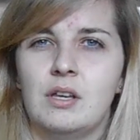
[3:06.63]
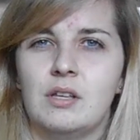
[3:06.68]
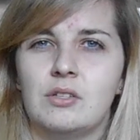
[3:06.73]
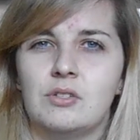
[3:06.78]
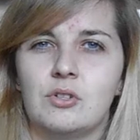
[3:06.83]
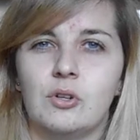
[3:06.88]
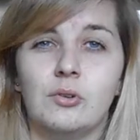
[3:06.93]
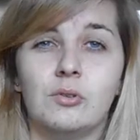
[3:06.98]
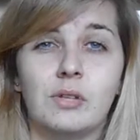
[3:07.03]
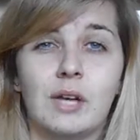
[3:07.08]

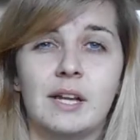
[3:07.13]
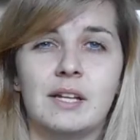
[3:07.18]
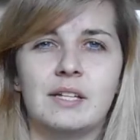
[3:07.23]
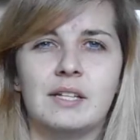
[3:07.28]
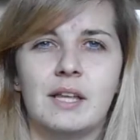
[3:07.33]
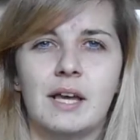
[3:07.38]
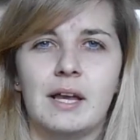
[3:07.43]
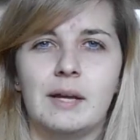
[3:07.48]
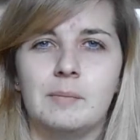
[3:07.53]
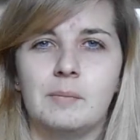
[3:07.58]
sold again
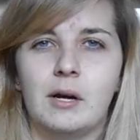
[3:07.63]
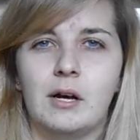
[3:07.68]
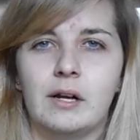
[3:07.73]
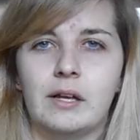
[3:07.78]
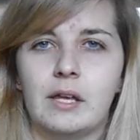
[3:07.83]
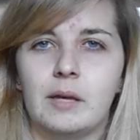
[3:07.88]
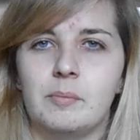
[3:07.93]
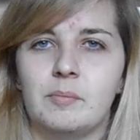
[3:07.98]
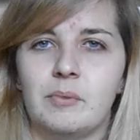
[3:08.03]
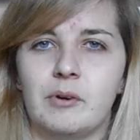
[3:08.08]
in the
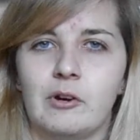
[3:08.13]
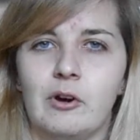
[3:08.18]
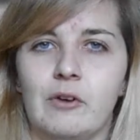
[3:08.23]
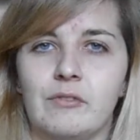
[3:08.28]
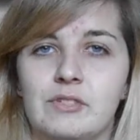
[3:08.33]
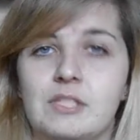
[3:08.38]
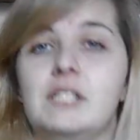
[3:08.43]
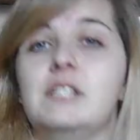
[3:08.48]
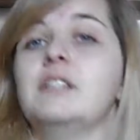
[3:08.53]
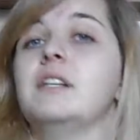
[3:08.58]
Haymarket, but
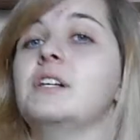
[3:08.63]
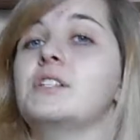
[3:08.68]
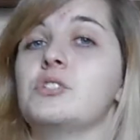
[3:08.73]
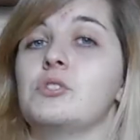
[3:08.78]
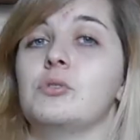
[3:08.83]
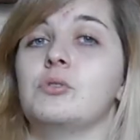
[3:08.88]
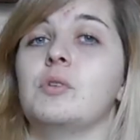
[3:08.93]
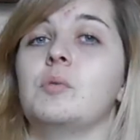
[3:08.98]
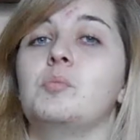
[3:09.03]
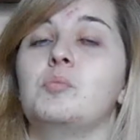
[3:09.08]
obviously that
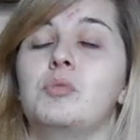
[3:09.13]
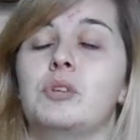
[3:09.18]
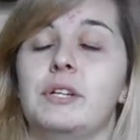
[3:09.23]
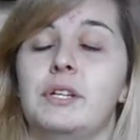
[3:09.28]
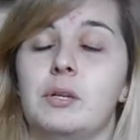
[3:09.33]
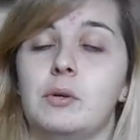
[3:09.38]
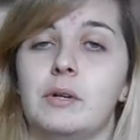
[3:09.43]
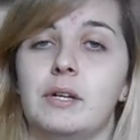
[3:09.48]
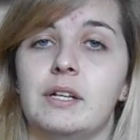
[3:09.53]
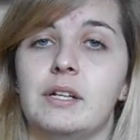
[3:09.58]
sold out pretty
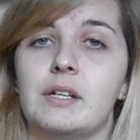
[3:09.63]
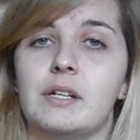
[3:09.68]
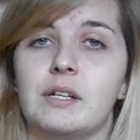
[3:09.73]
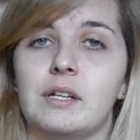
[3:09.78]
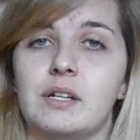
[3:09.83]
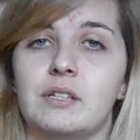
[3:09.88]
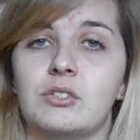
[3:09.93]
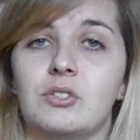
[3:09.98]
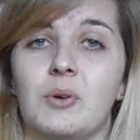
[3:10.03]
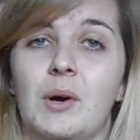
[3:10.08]
quick,
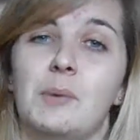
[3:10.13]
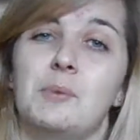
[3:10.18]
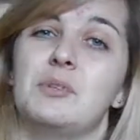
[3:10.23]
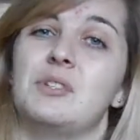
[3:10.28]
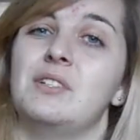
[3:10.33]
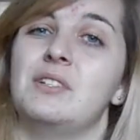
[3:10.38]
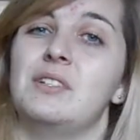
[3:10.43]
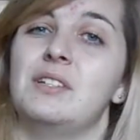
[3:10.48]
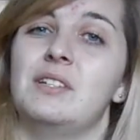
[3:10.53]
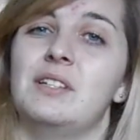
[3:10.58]
so I
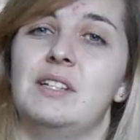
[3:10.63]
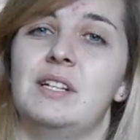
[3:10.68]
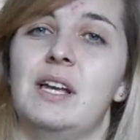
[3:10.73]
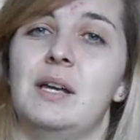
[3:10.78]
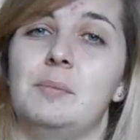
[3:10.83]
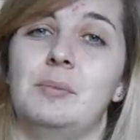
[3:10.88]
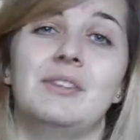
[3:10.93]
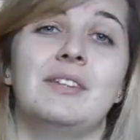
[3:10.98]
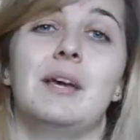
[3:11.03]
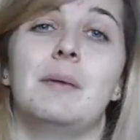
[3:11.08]
wasn't
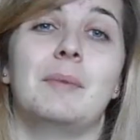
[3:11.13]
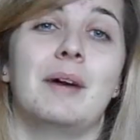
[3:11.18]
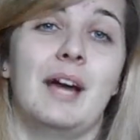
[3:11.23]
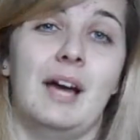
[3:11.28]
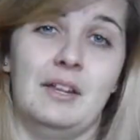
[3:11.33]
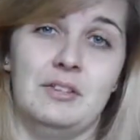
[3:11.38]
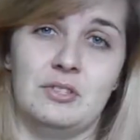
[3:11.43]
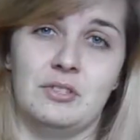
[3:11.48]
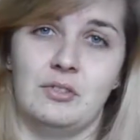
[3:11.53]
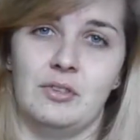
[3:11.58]
able to get my
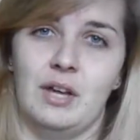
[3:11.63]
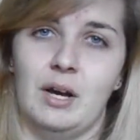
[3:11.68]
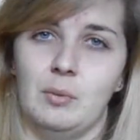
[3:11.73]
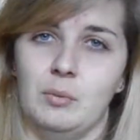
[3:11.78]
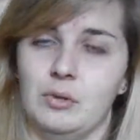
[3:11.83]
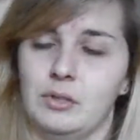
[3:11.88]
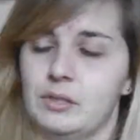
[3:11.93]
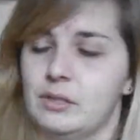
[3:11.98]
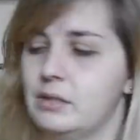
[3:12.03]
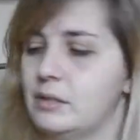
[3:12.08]
hands on that
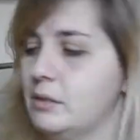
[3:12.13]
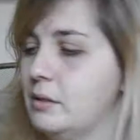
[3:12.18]
one.